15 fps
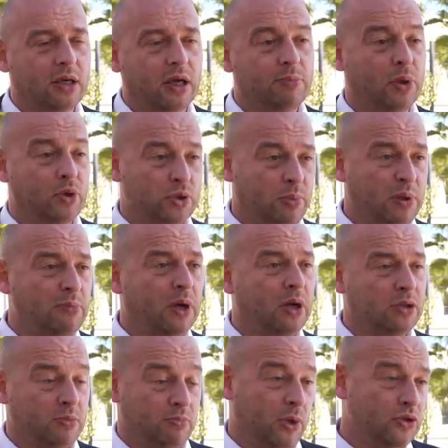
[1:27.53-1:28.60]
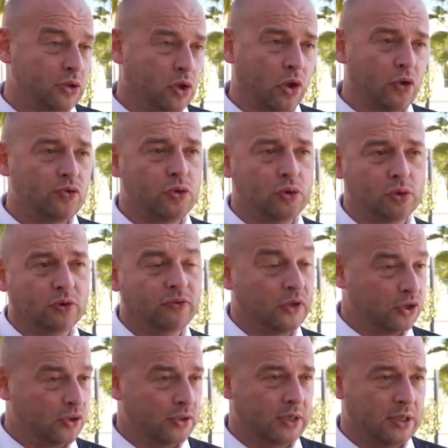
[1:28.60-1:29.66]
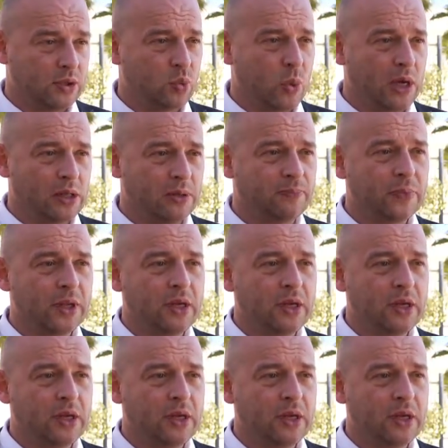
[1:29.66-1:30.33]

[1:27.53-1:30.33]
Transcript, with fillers: and possibly mit mitochondrial efficiency as well.